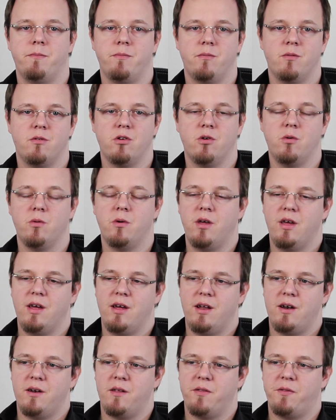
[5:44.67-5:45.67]
So
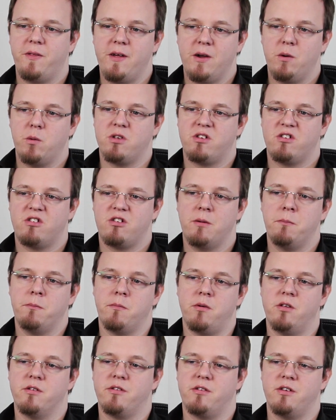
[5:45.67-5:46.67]
the thing with
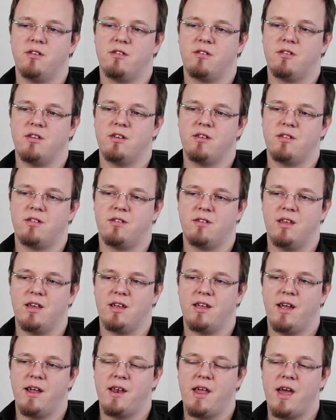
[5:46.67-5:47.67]
symbols is that they
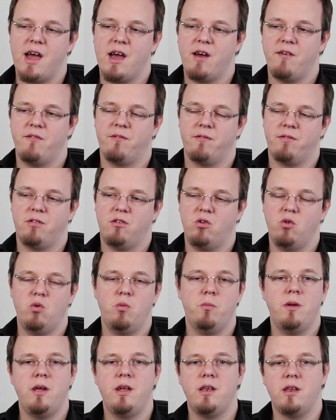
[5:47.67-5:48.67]
can have
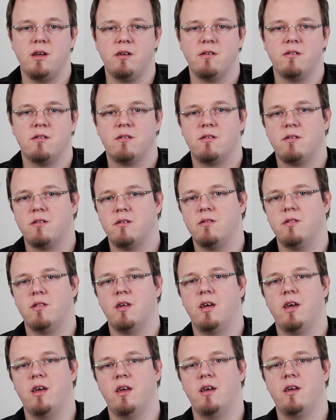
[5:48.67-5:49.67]
two meanings.
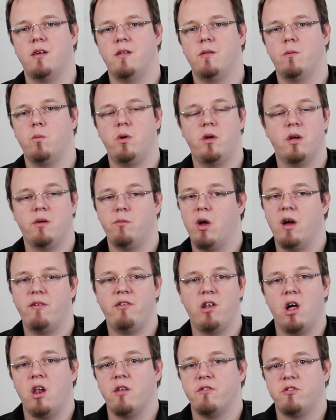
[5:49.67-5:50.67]
We have
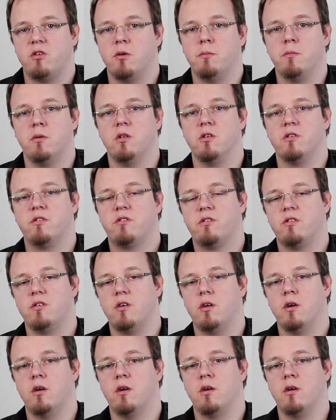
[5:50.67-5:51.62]
a lot of symbols.